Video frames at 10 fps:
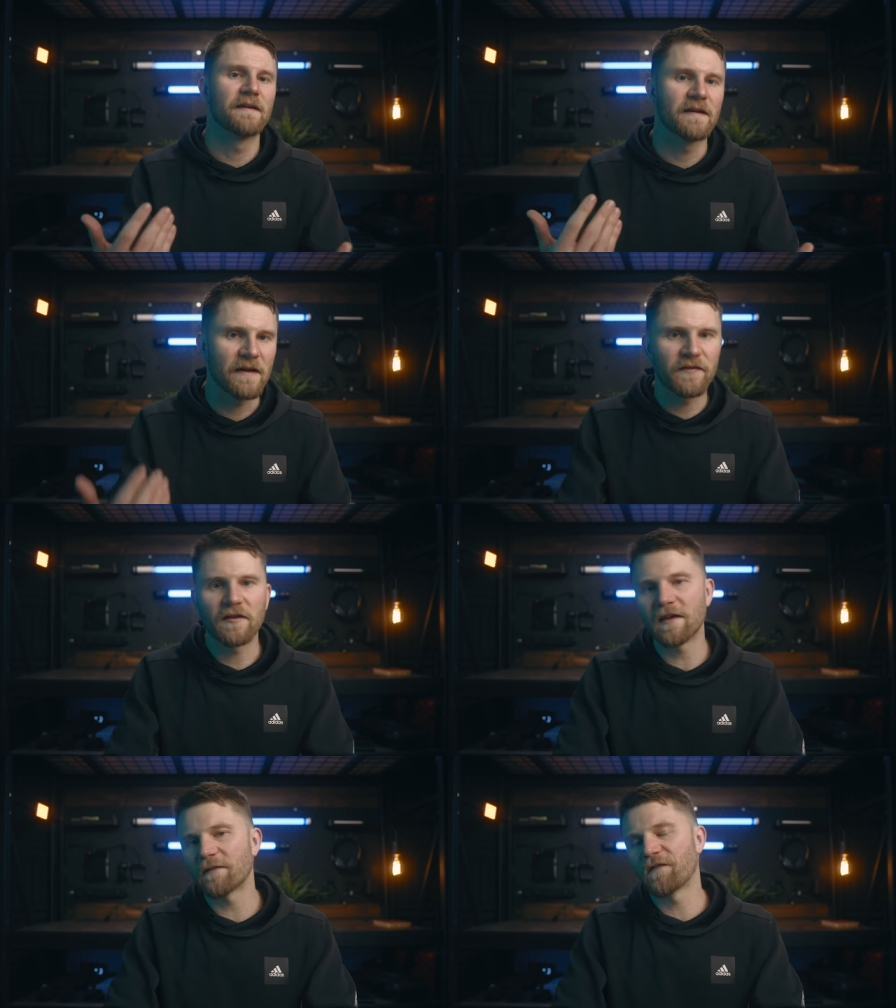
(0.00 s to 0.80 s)
If you
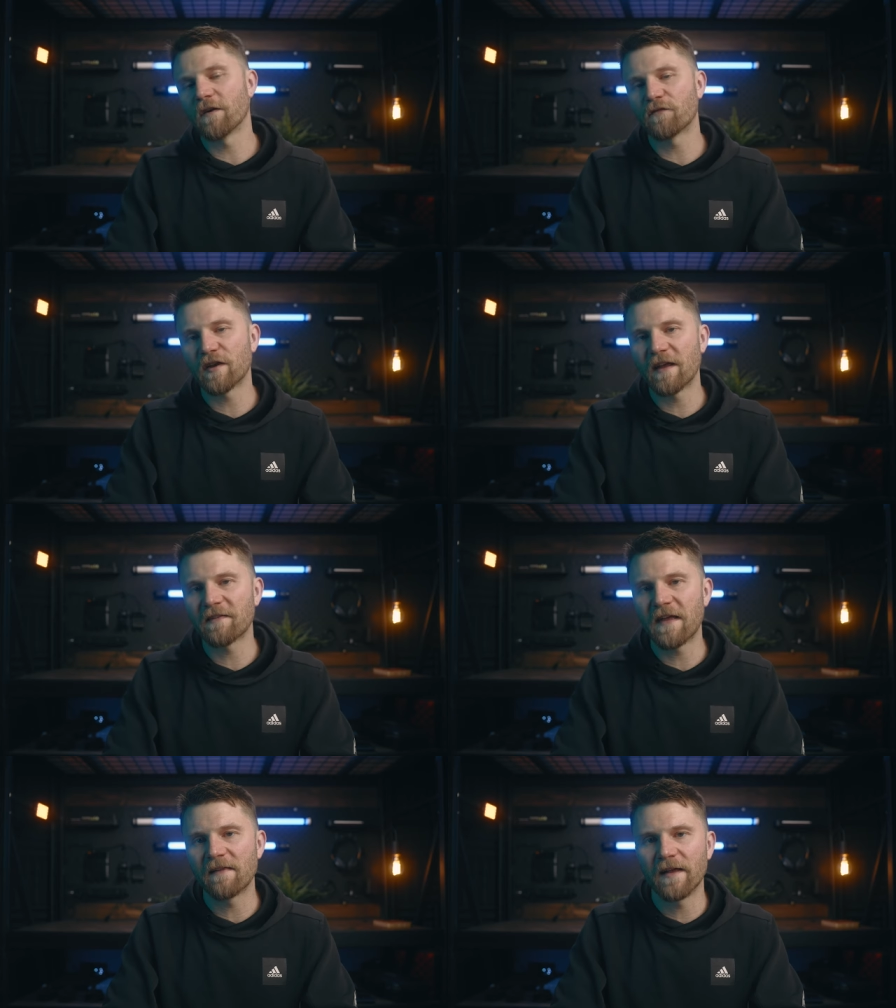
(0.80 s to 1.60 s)
did, feel free to
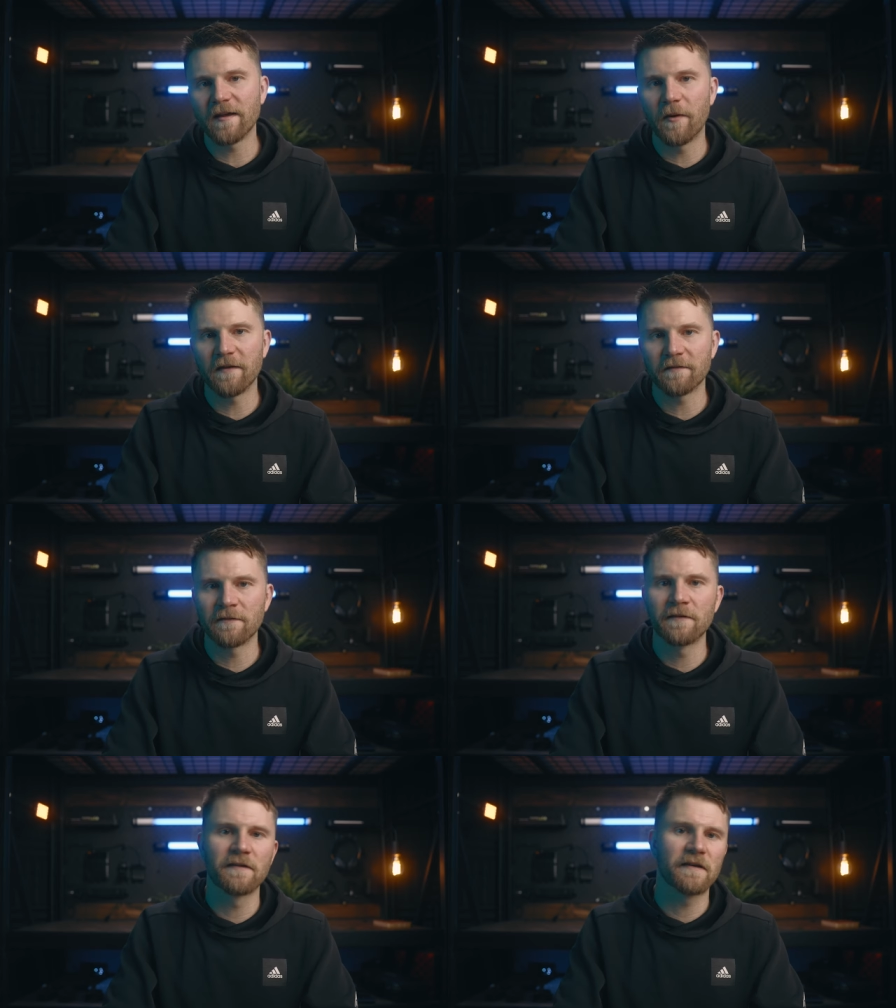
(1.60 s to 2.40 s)
hit that like
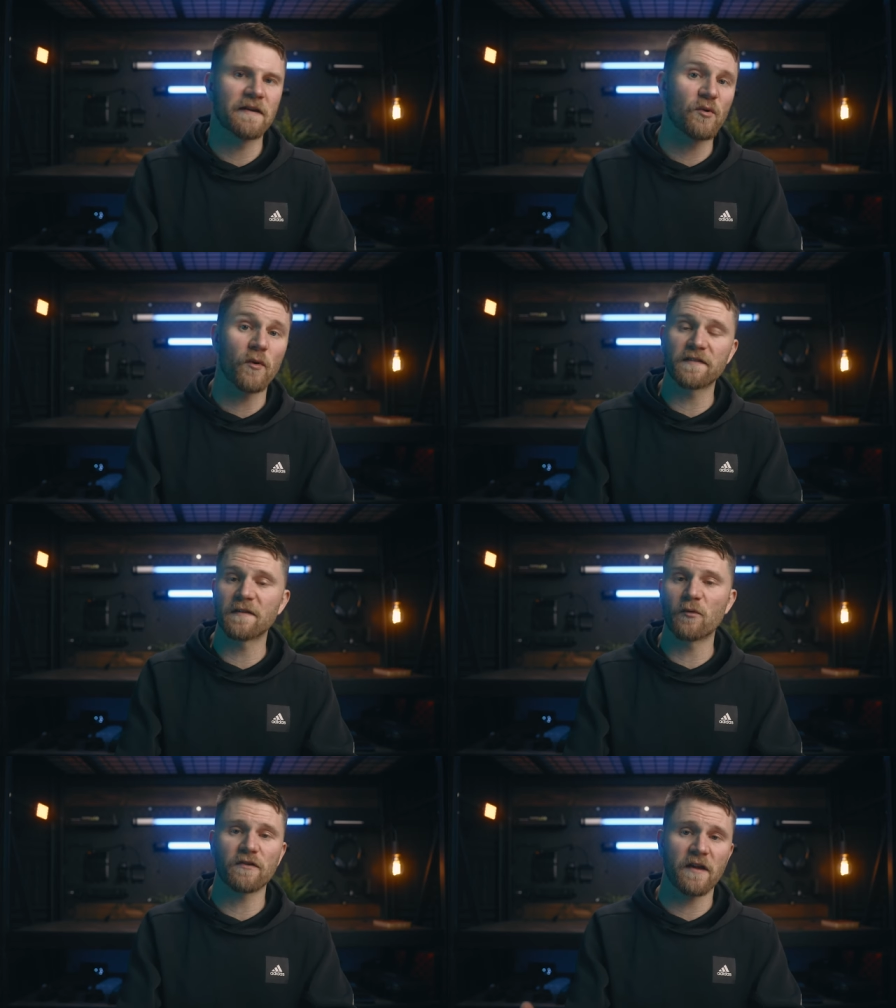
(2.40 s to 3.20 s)
button if you want to see
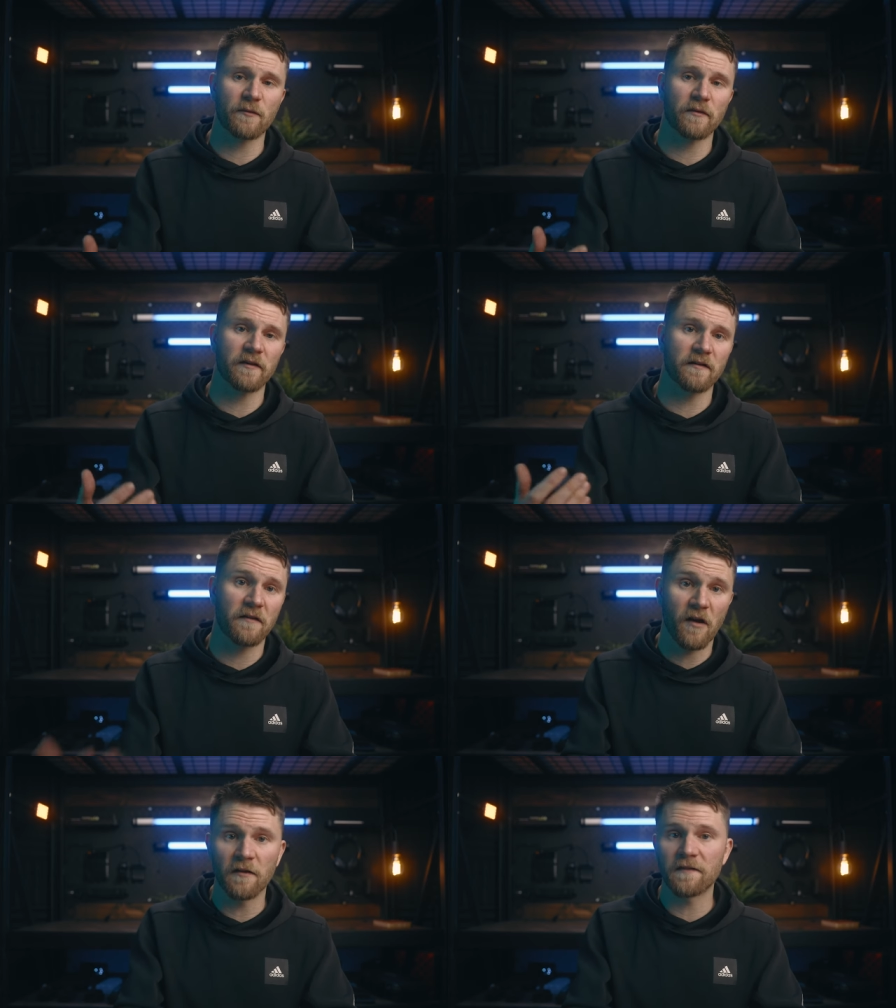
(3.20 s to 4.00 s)
more tech
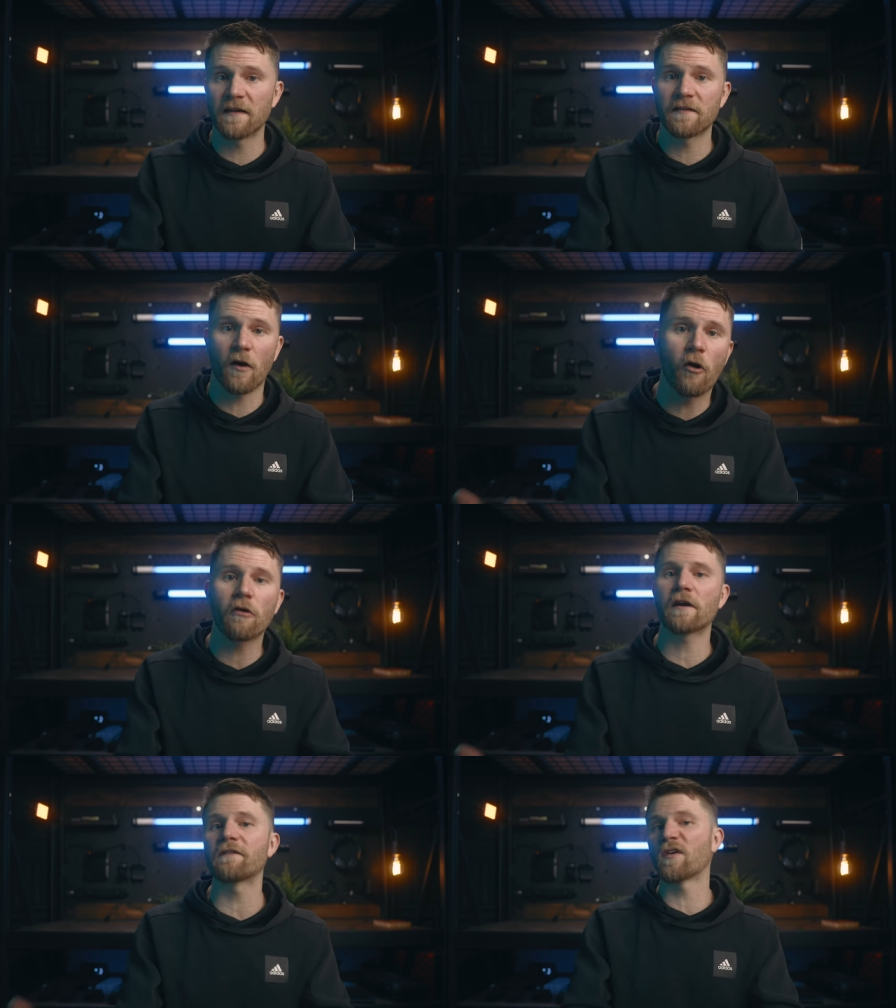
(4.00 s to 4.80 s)
related content,
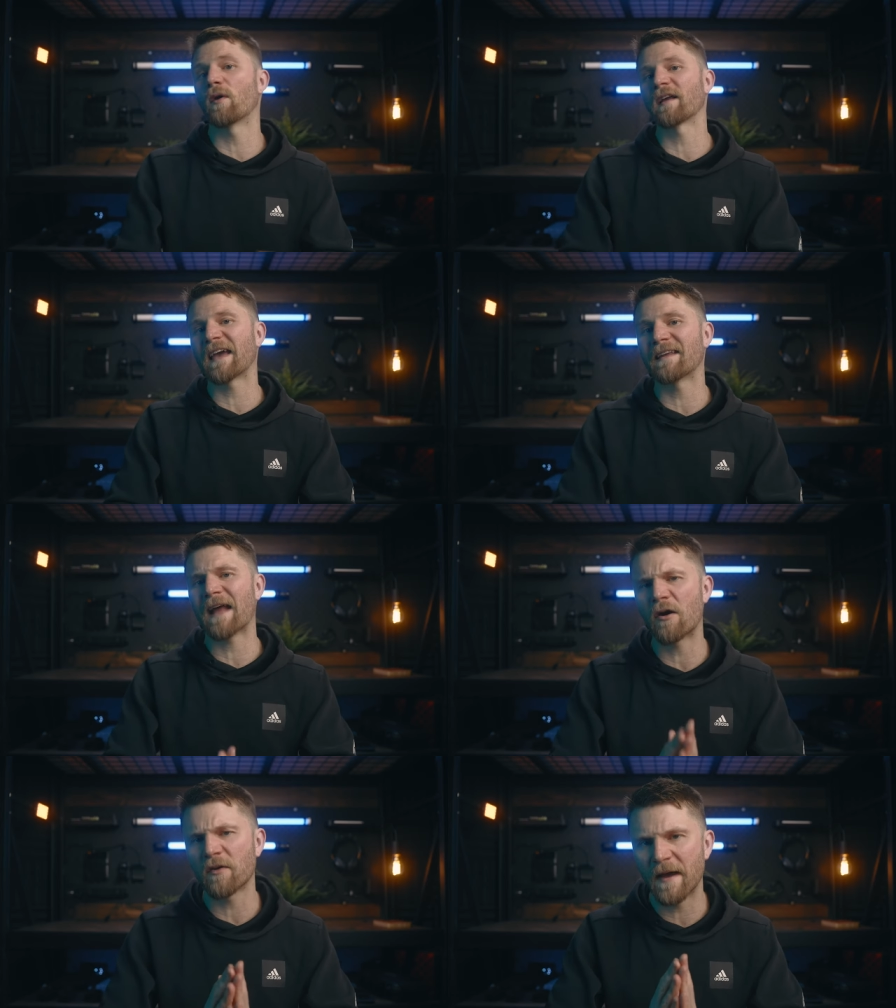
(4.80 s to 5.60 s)
or if you want to get
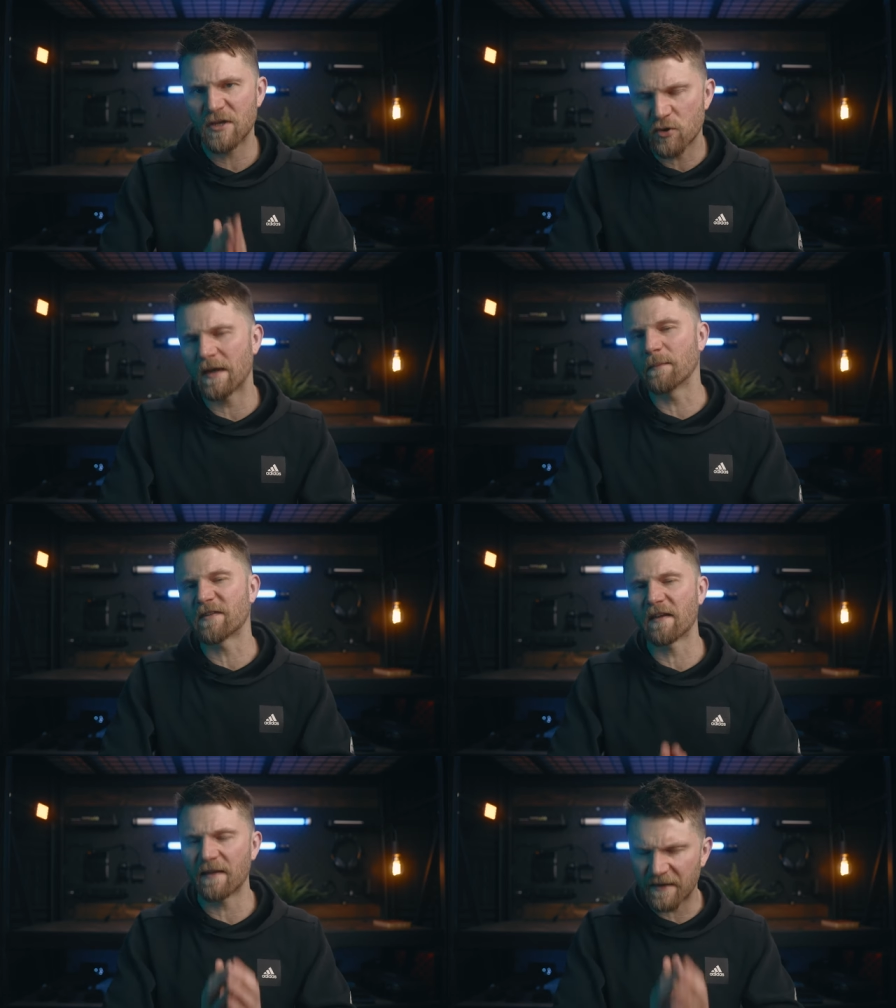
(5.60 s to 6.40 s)
out of my
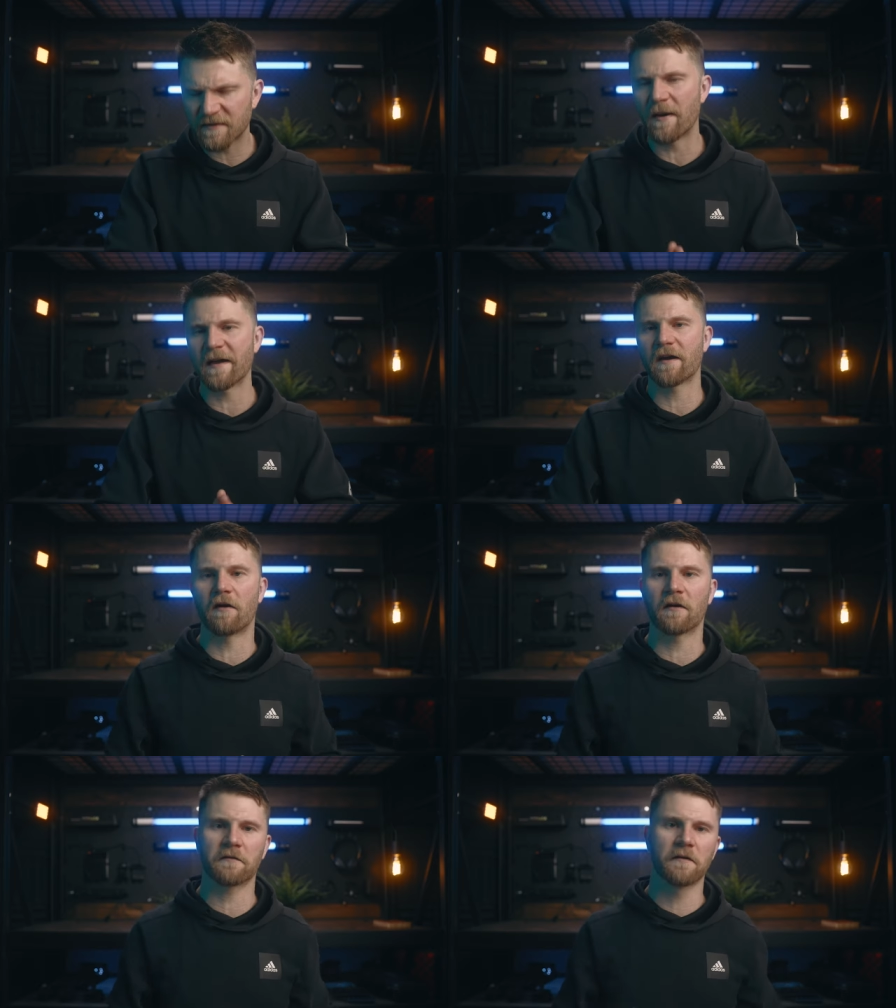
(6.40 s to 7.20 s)
dreams and into my
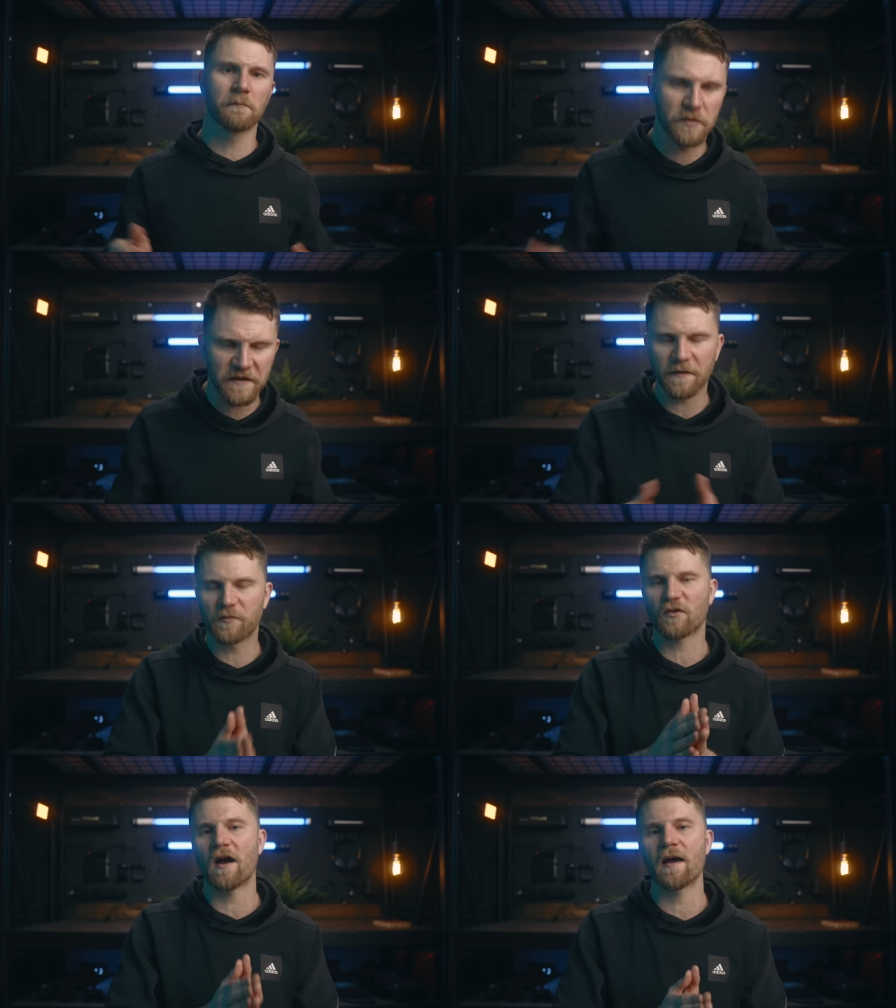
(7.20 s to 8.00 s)
car, please
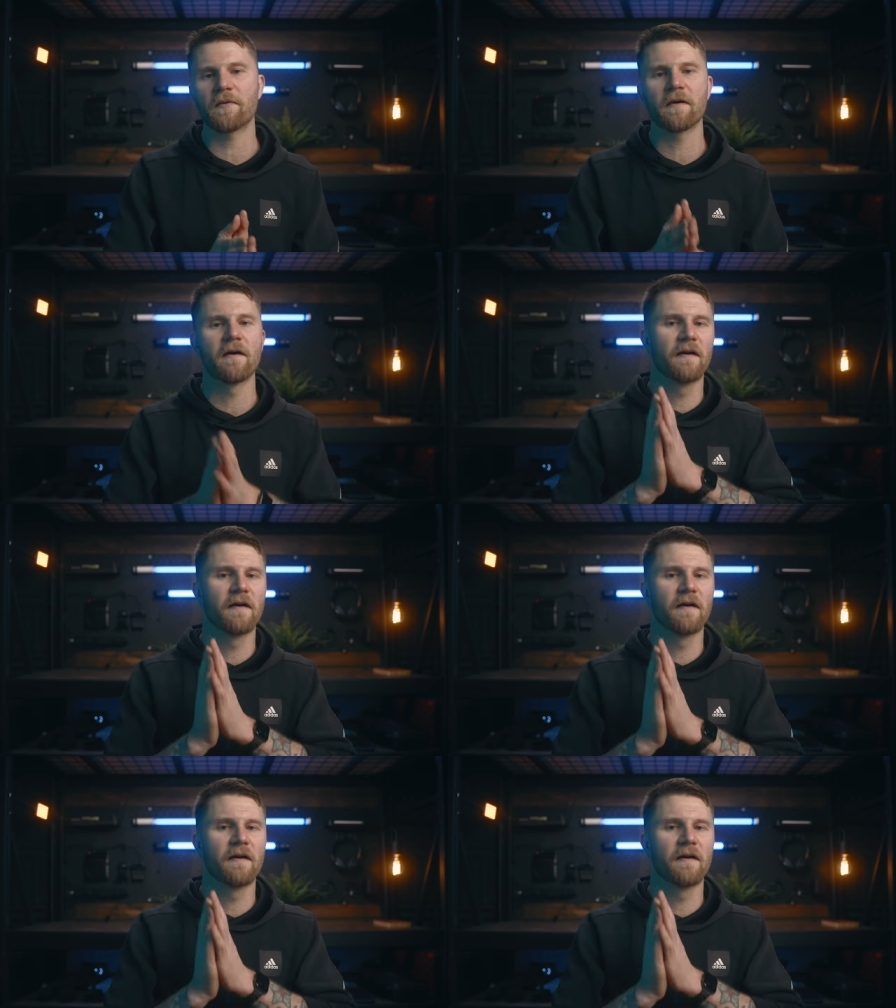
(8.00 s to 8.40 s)
subscribe.